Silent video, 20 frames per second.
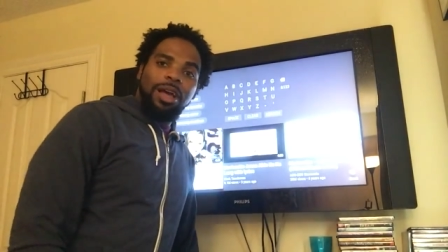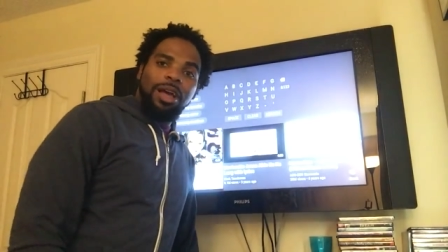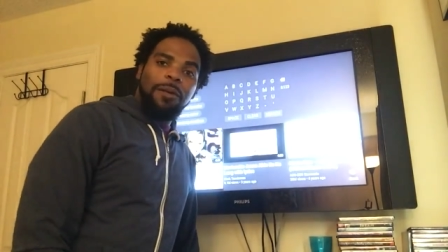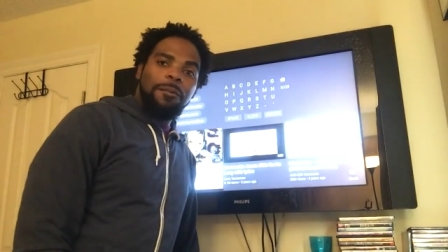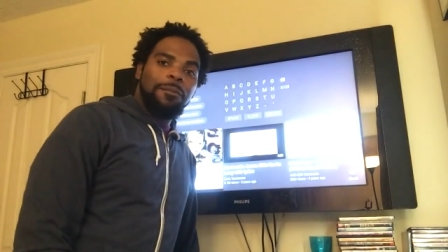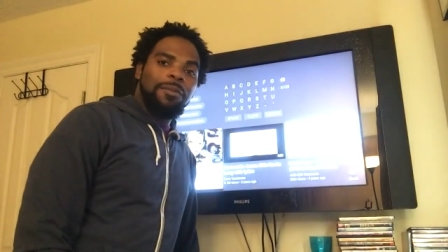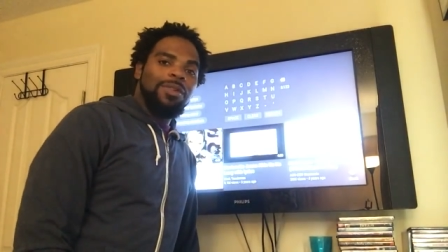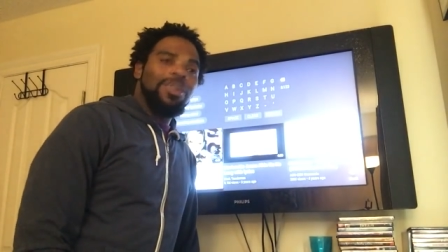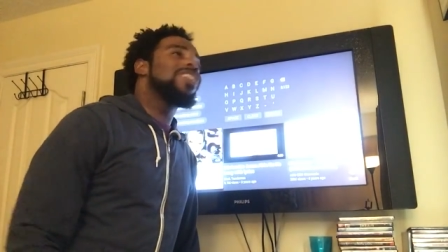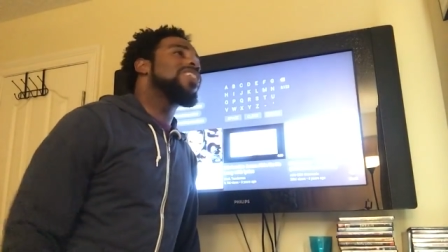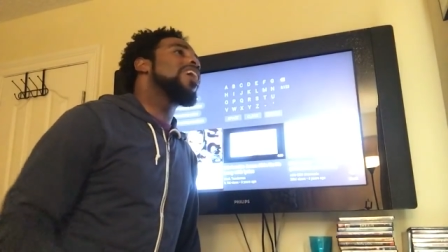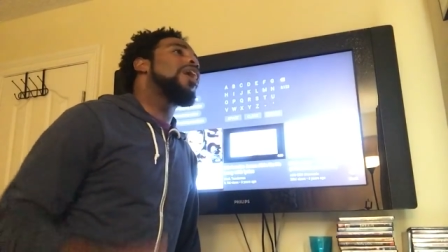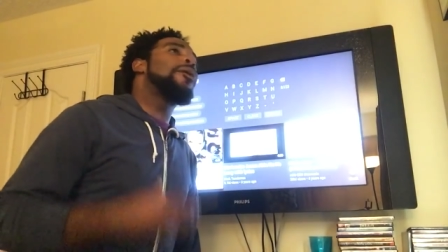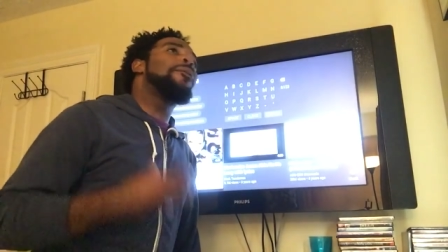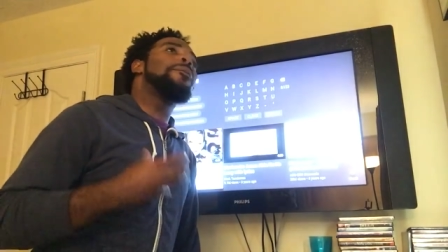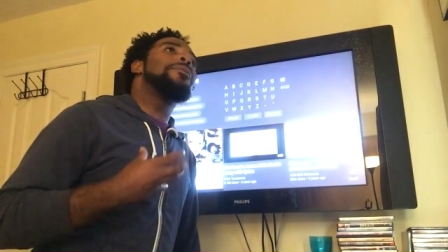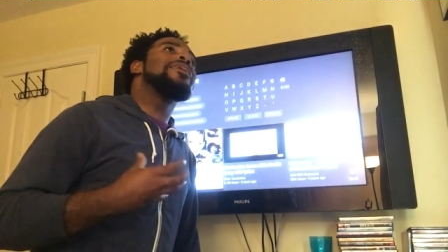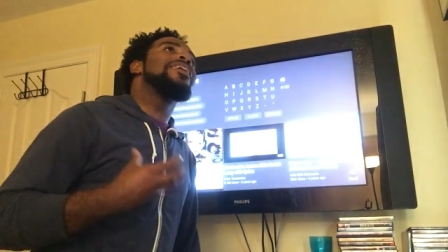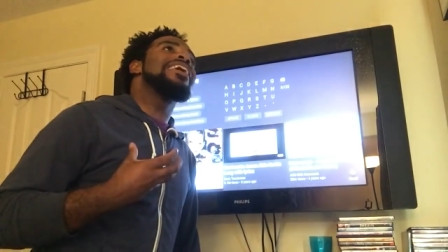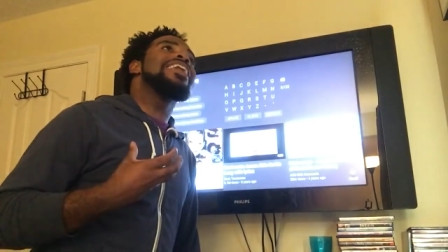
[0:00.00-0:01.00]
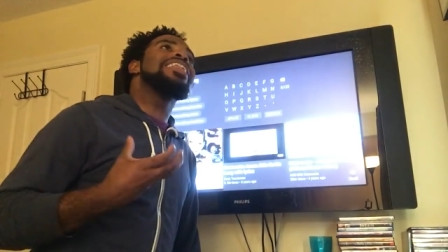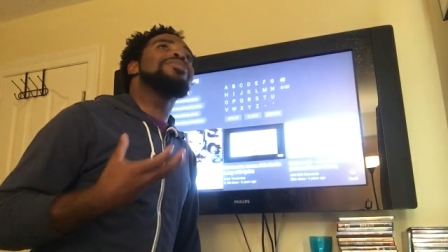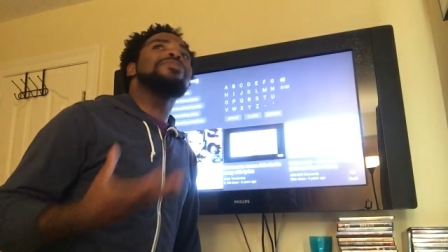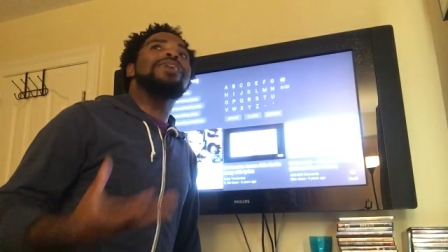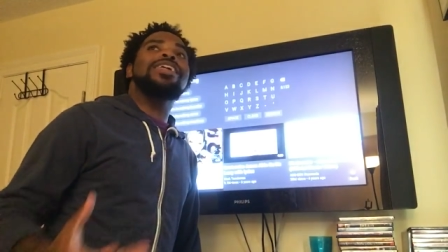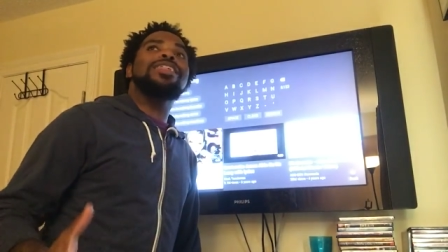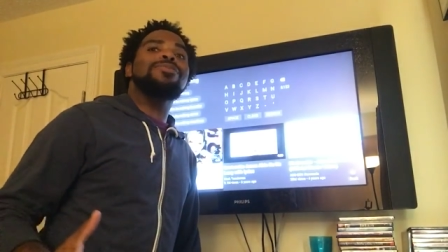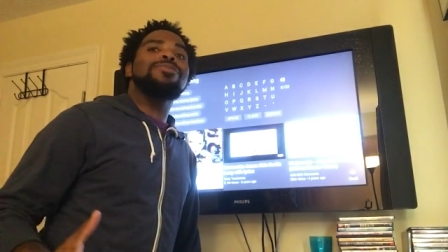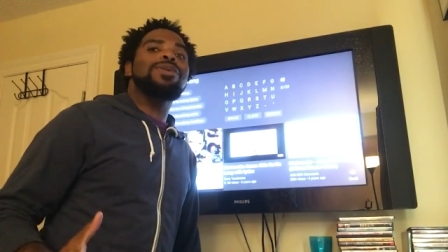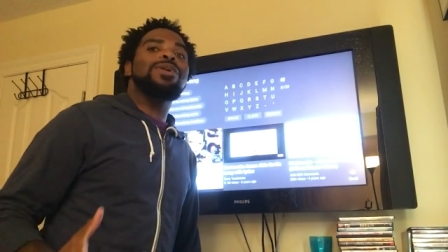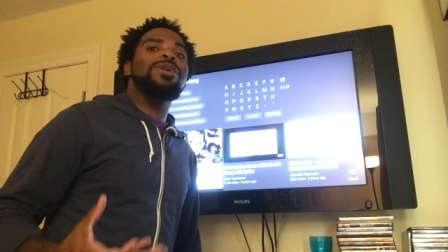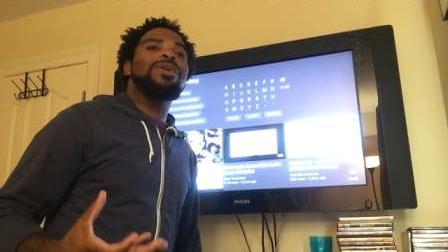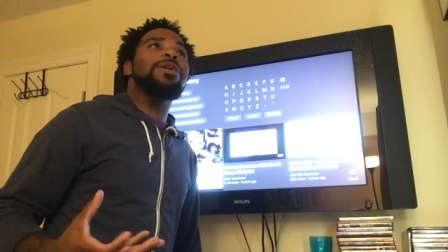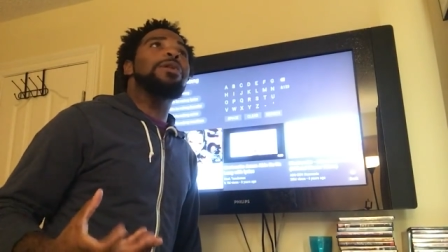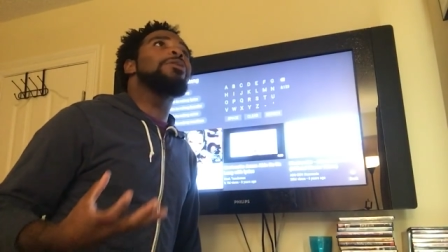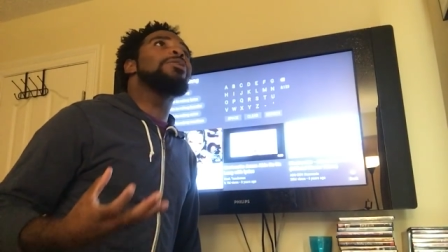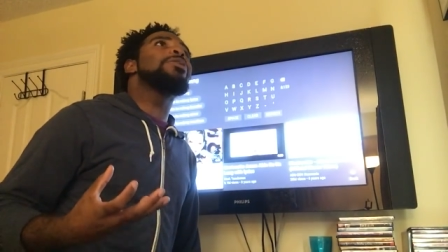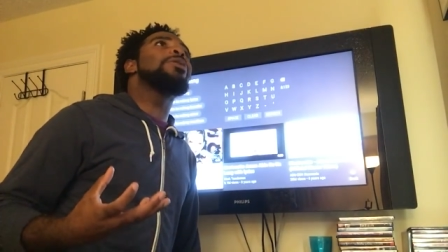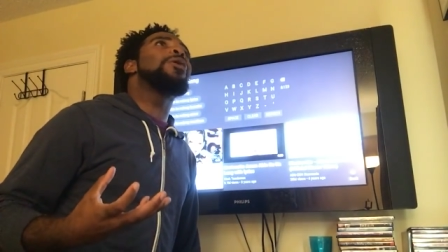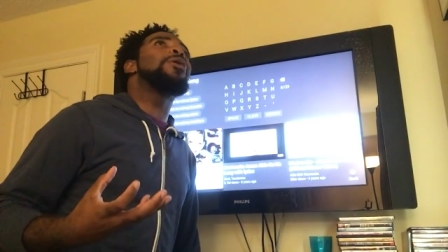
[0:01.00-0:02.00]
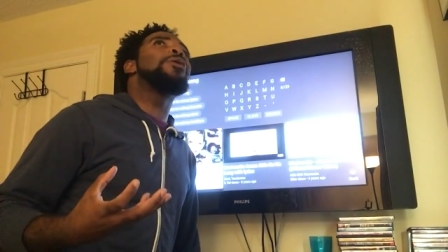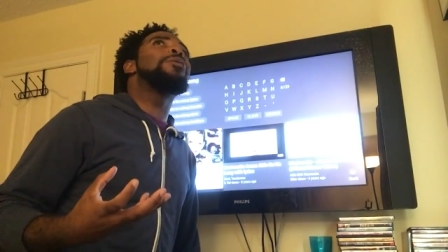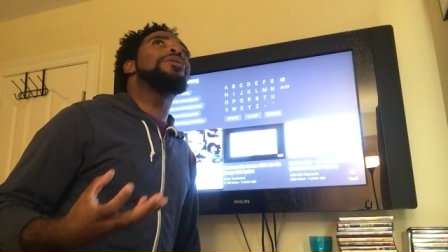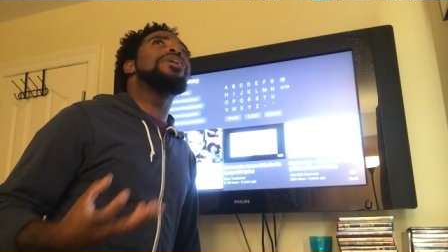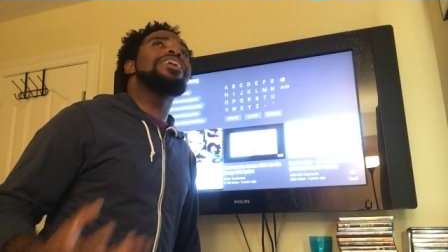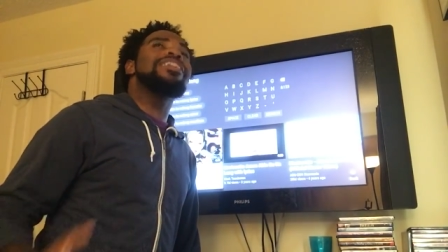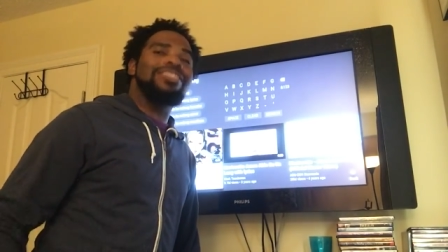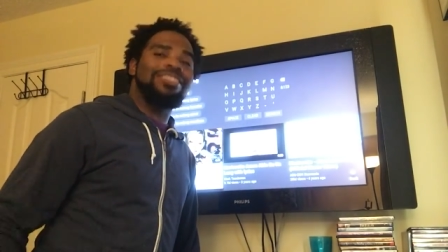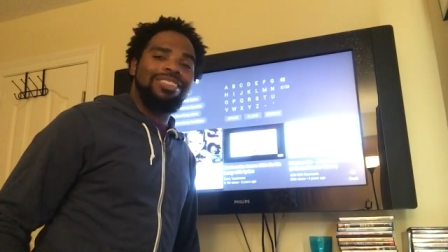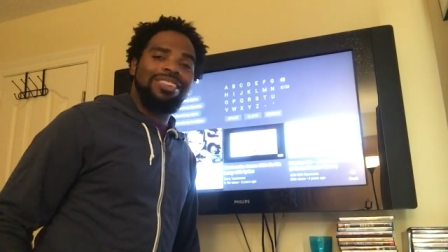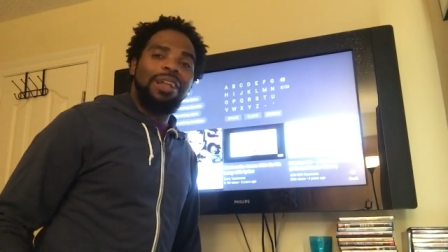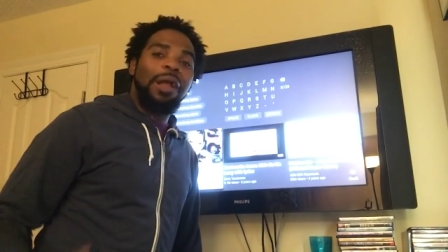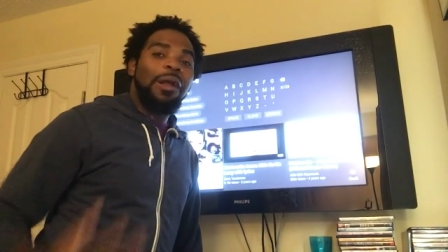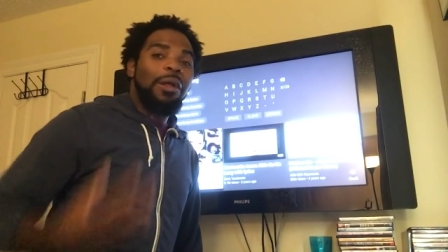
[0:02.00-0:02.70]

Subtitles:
Y'all bless my spirit so much.